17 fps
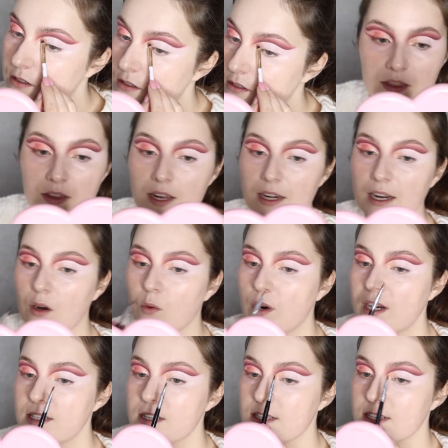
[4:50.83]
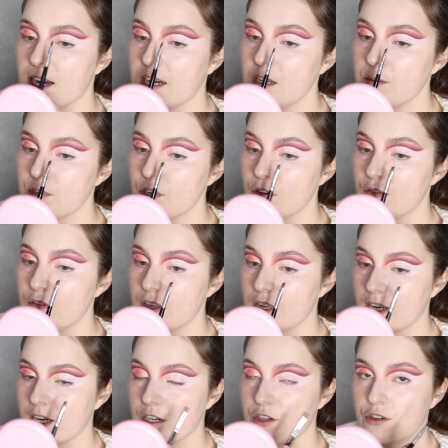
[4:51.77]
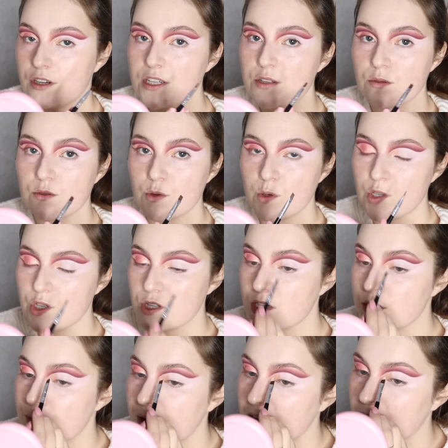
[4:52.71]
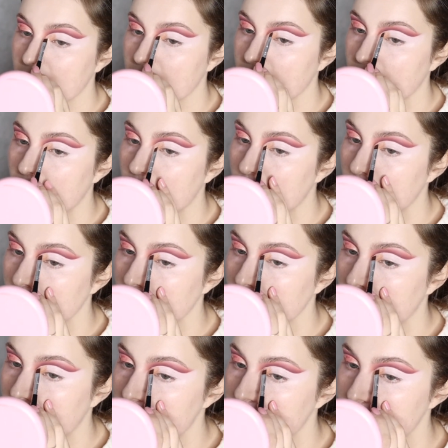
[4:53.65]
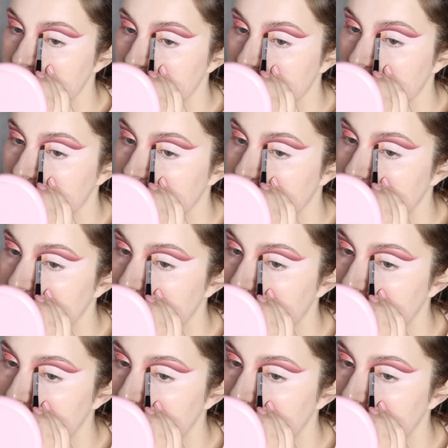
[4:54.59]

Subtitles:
And then I went a tiny bit over the cut crease, which we just spent like our whole life trying to make